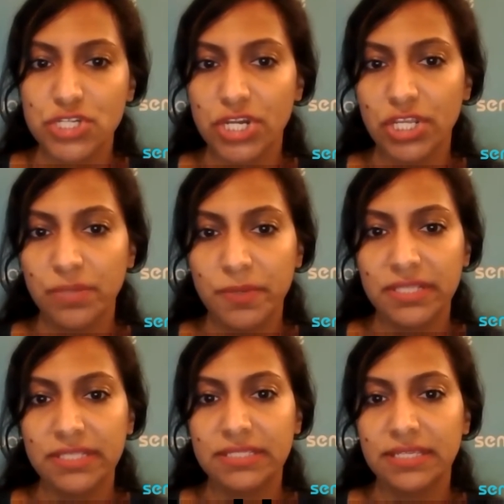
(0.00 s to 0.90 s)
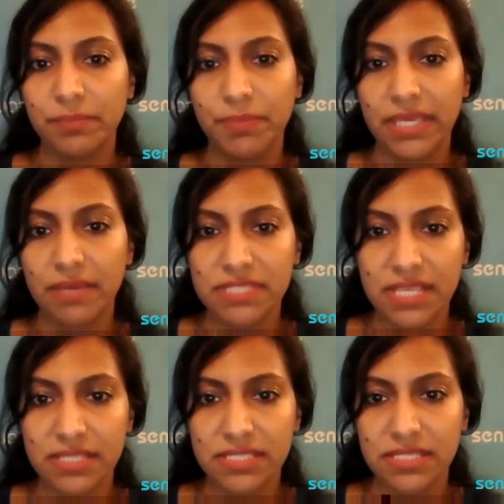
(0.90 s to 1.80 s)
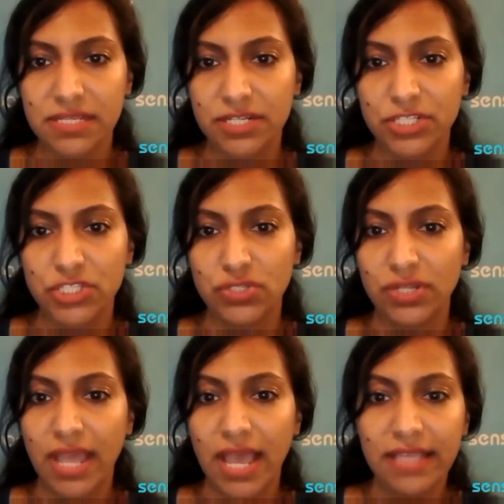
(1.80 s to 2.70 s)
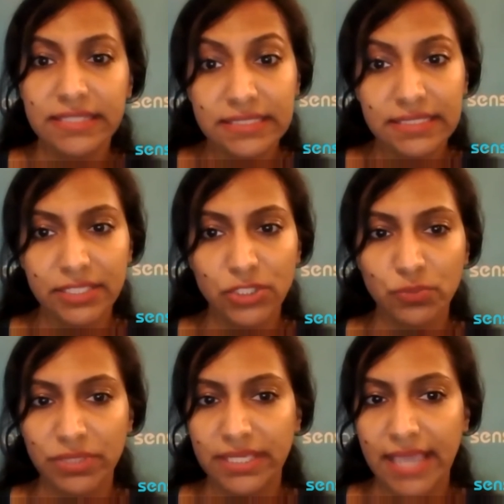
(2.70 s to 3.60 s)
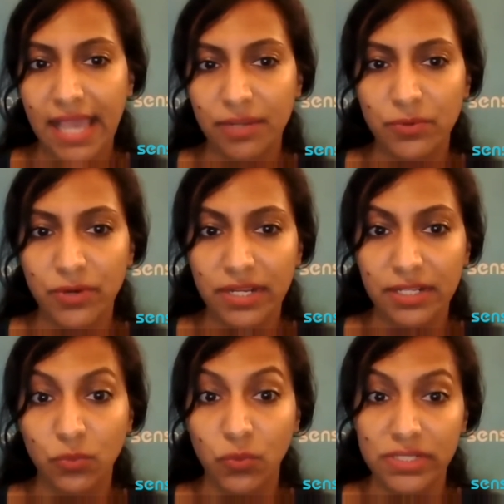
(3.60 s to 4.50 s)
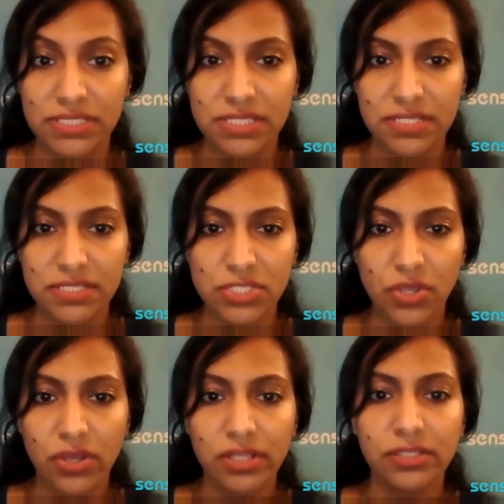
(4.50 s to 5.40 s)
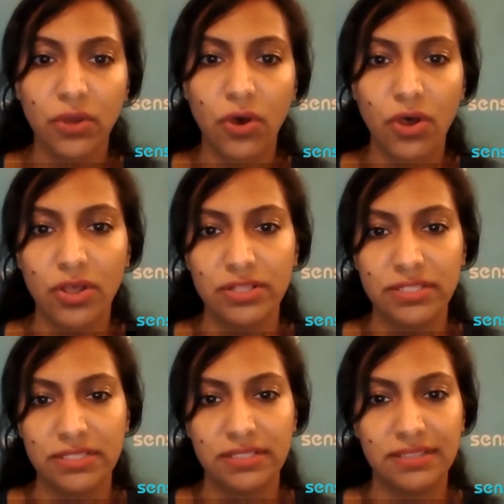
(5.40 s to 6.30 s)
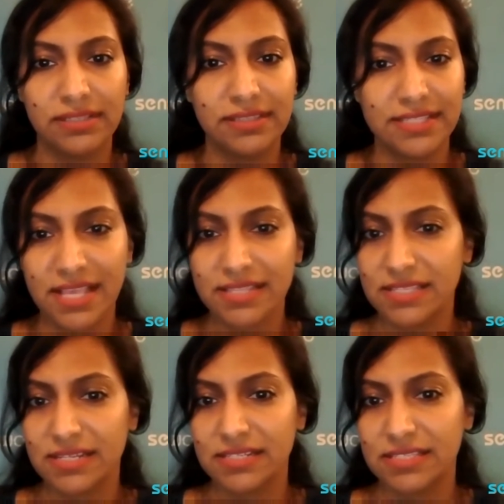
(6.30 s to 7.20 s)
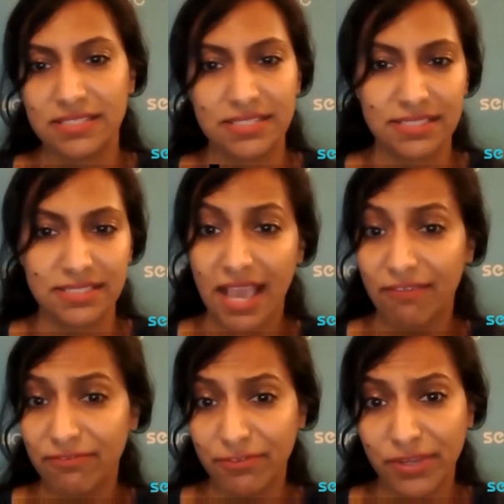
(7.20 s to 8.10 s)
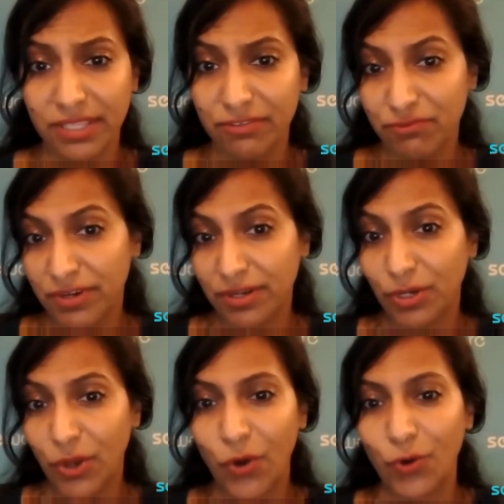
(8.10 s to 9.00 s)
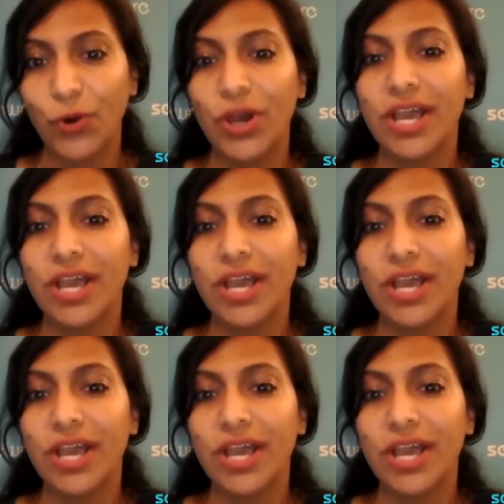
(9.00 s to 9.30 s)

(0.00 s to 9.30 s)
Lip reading: and humidity and PM sensors do not need to be calibrated once installed. All the sensors just have really low